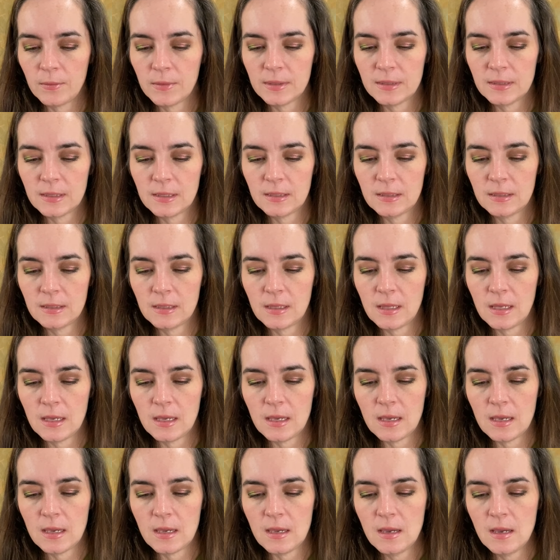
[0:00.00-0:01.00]
This is
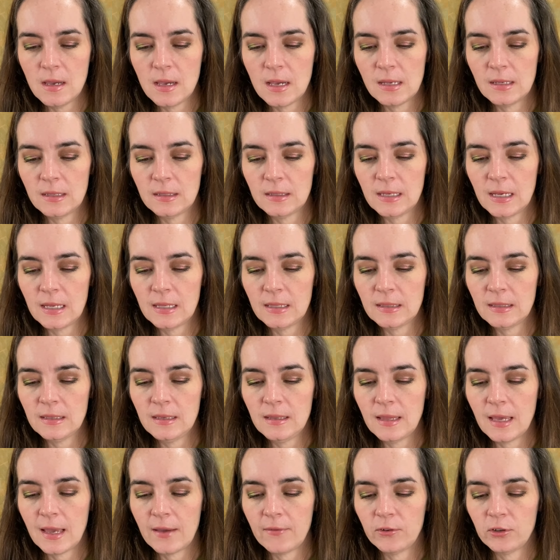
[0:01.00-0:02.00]
the Intensely
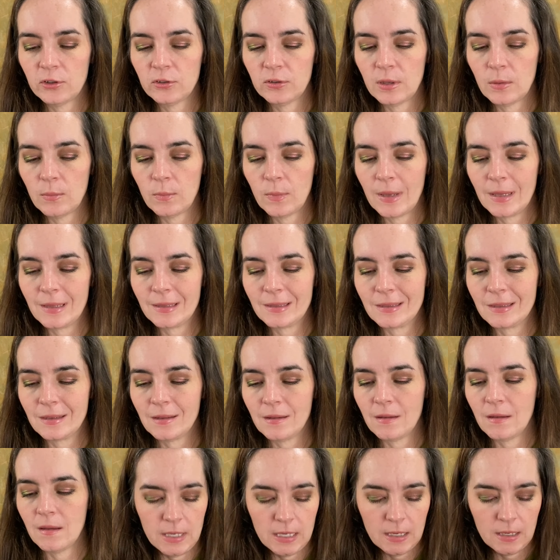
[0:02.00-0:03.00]
Lavish Lip
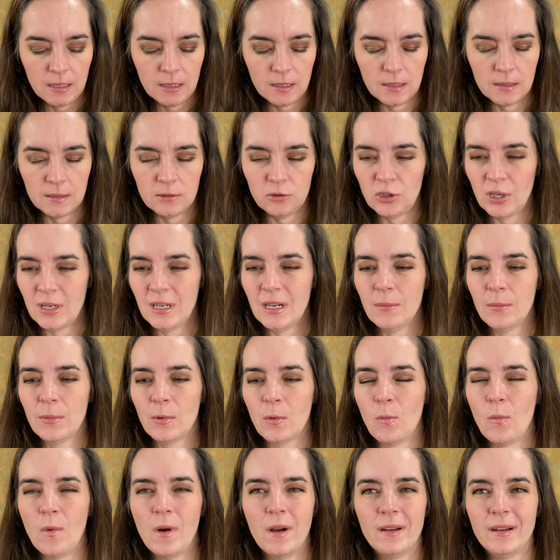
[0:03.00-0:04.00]
Pencil in shade number
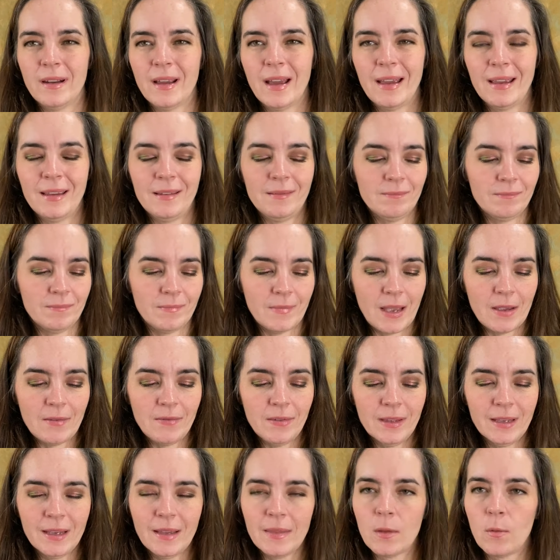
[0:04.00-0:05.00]
one. I, I
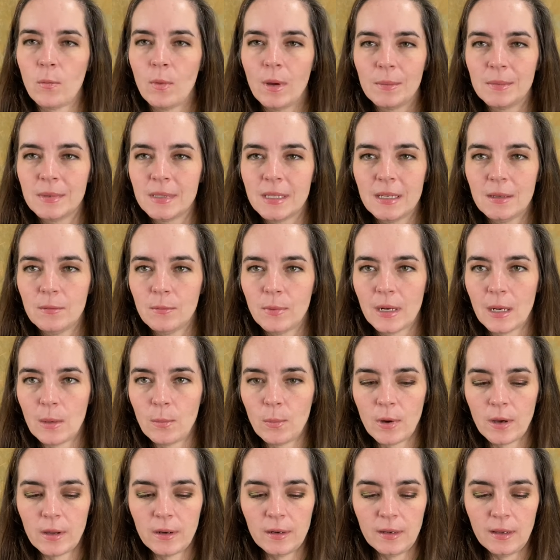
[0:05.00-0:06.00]
feel like on the website when I
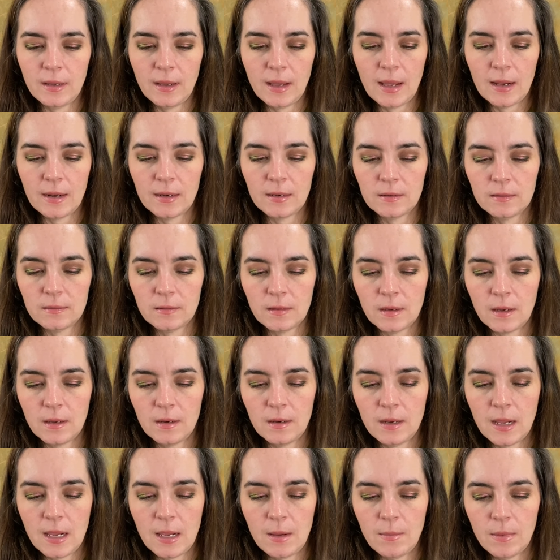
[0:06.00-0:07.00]
bought it, it had a, a
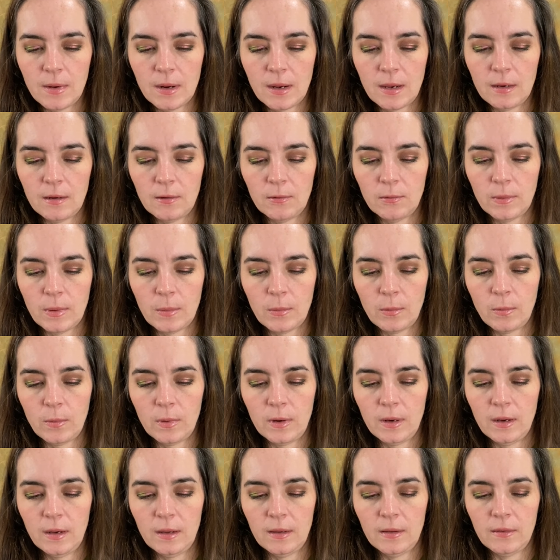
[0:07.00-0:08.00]
name and I don't remember what
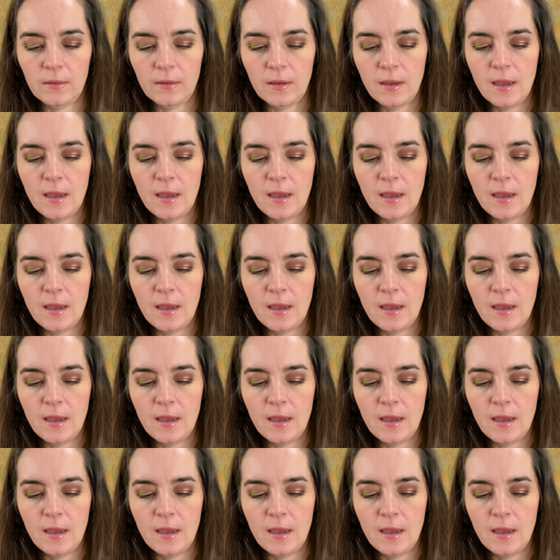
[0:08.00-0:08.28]
it is.